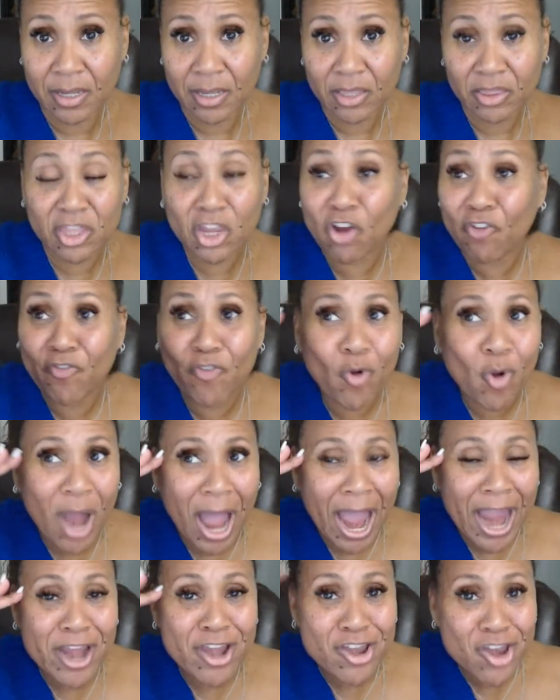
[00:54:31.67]
Therefore,
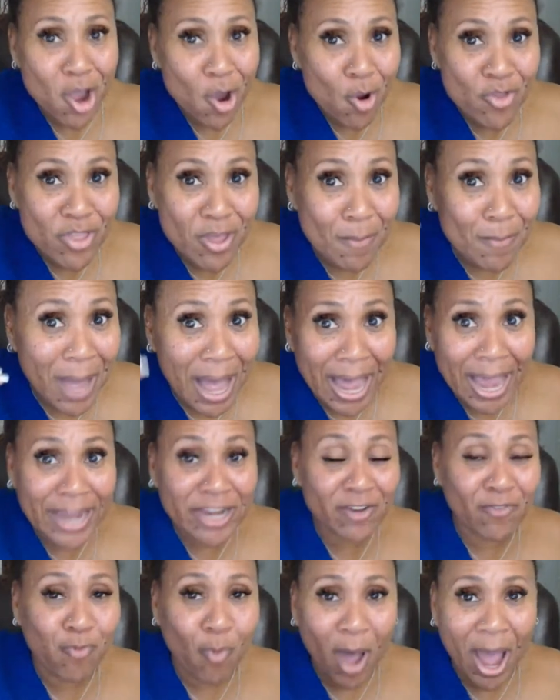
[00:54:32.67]
I know the mind
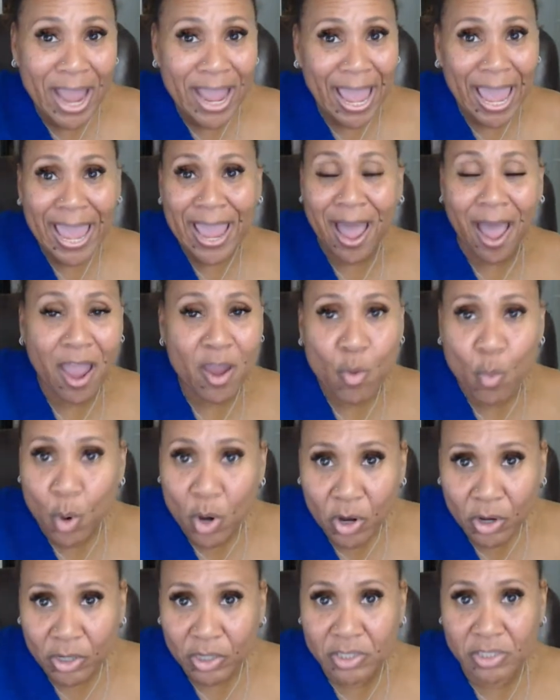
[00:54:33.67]
of why AI
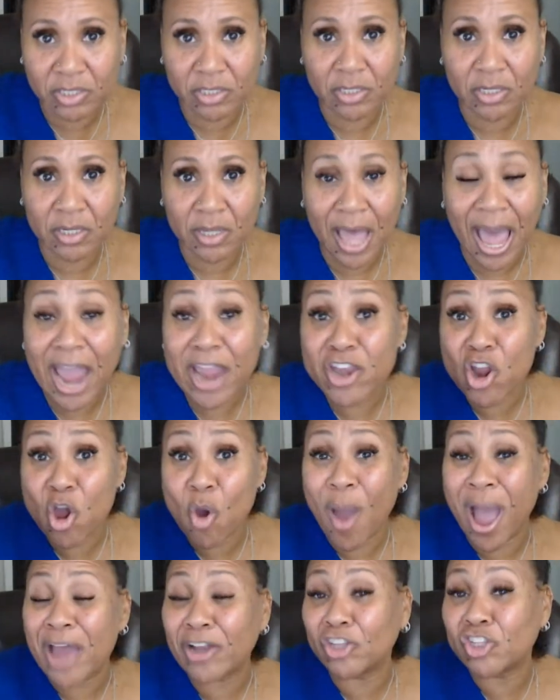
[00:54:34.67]
works. I
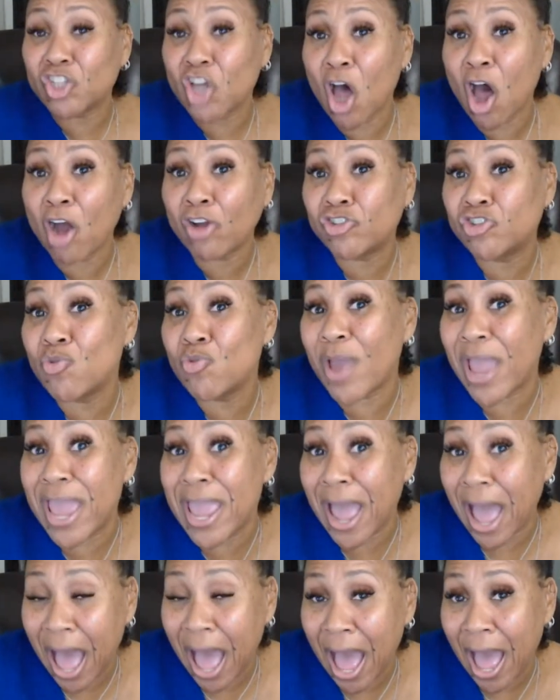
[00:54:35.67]
know how to talk to
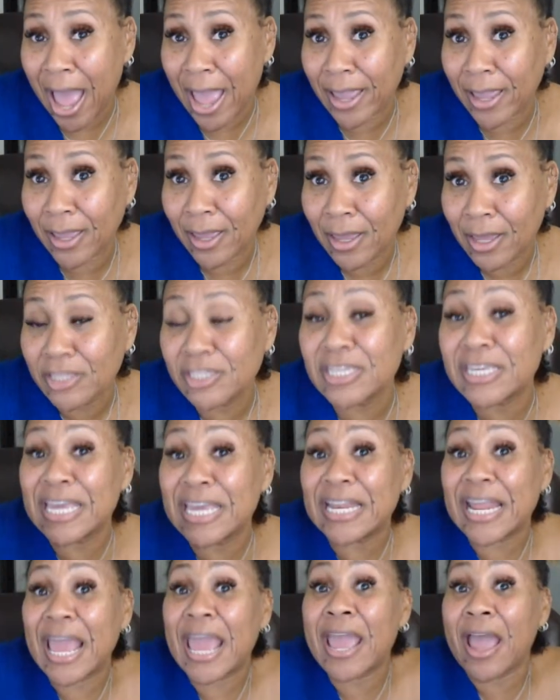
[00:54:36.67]
AI to
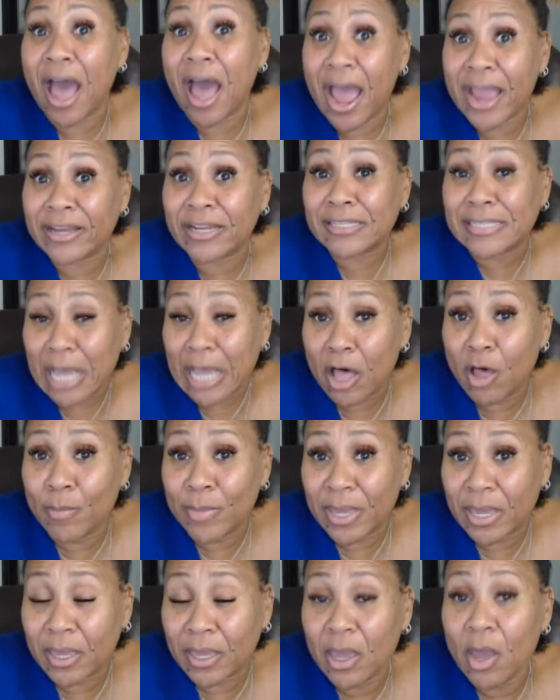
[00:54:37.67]
get AI to tell
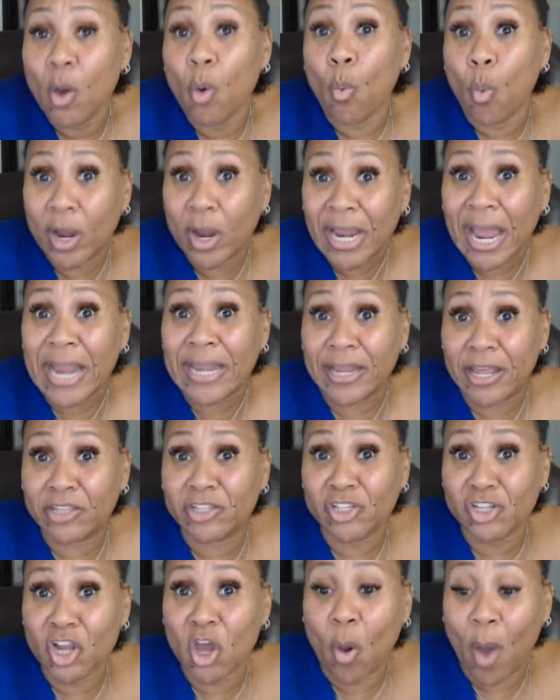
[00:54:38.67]
me what I need
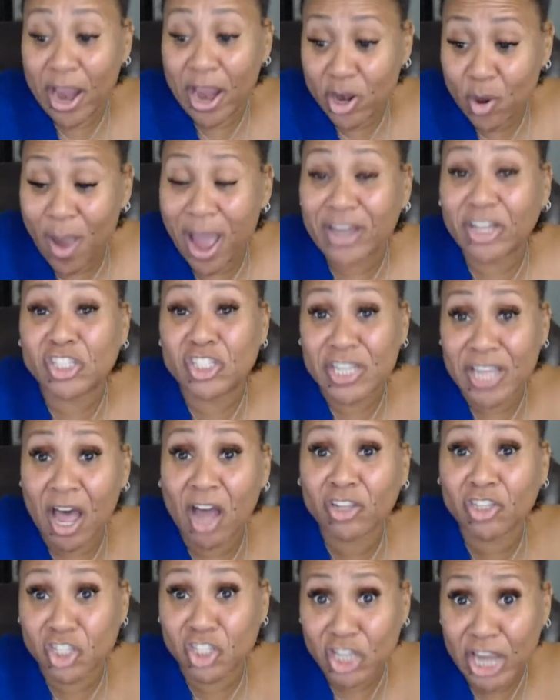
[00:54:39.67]
to know. I know how to
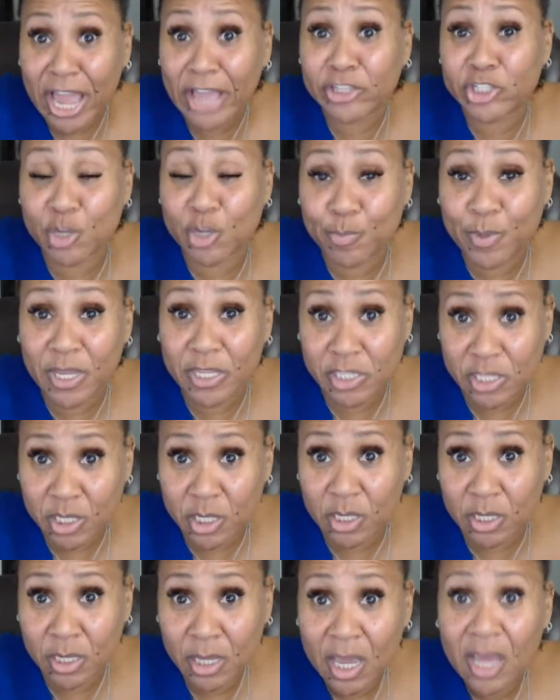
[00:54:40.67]
talk to
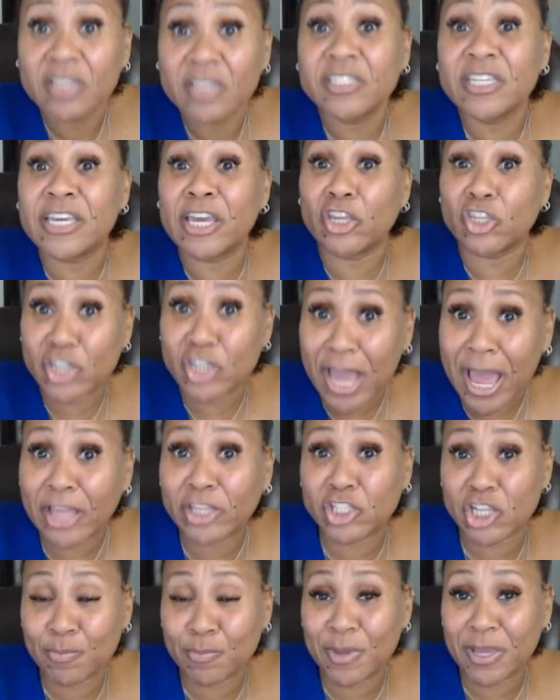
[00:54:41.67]
ChatGPT to get
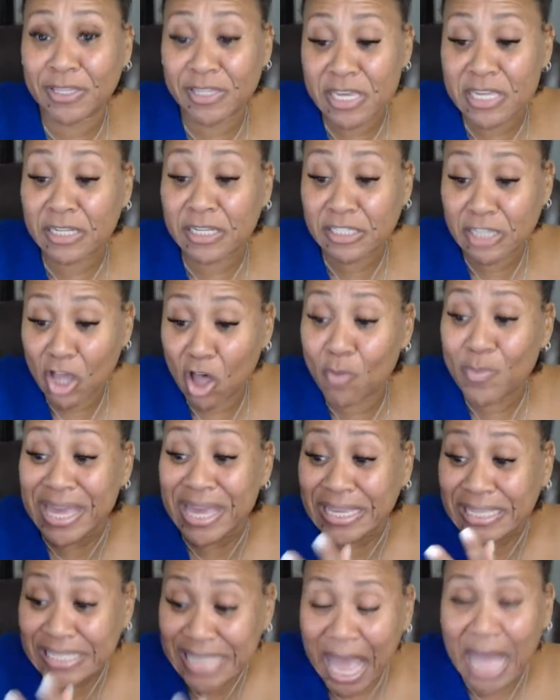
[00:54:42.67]
ChatGPT to tell me
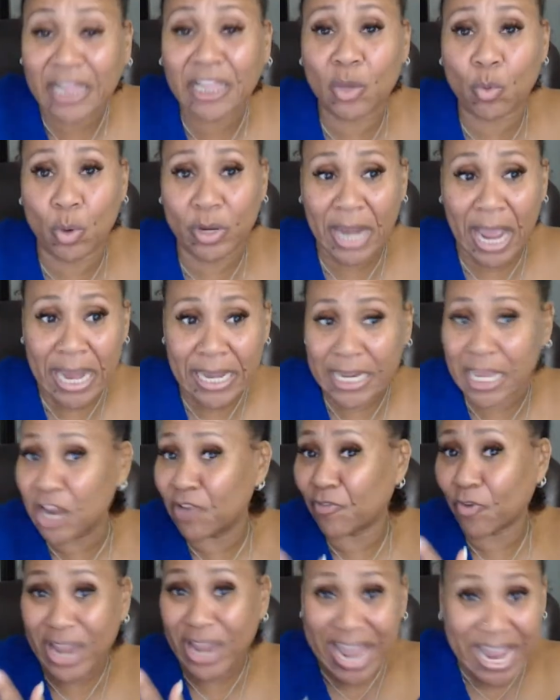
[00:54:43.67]
exactly what I need
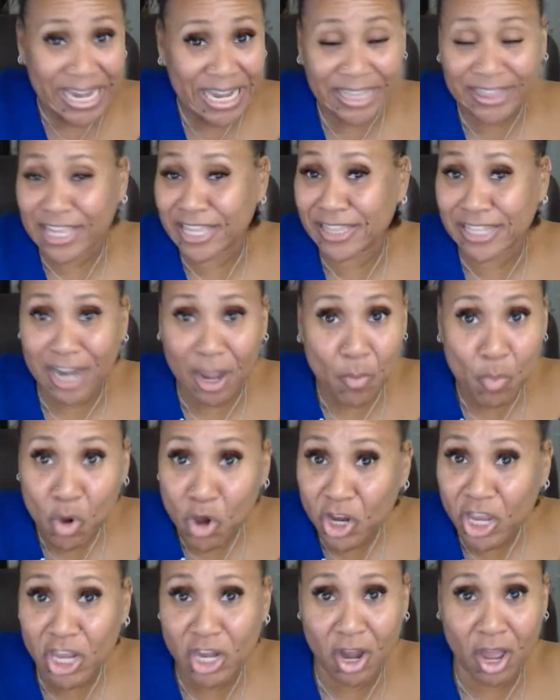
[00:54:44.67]
for anything that I'm
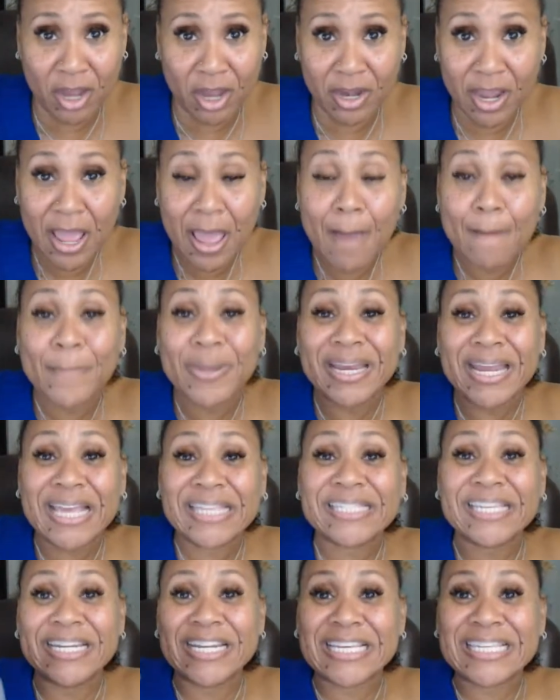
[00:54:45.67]
working on. but
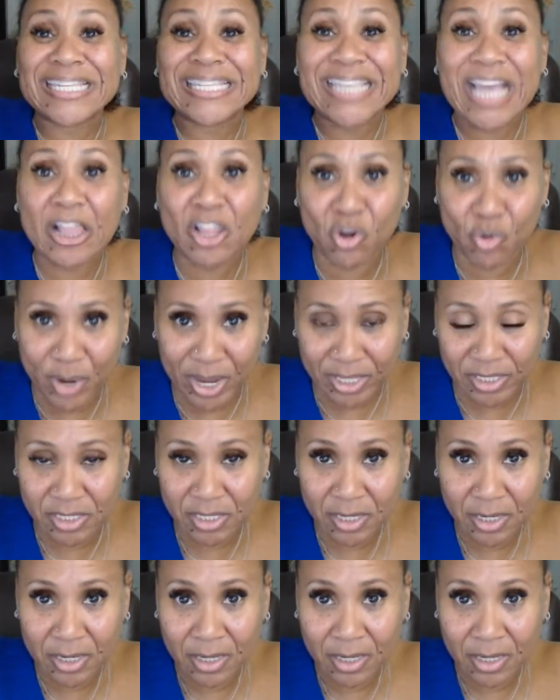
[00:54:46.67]
it's an accelerant,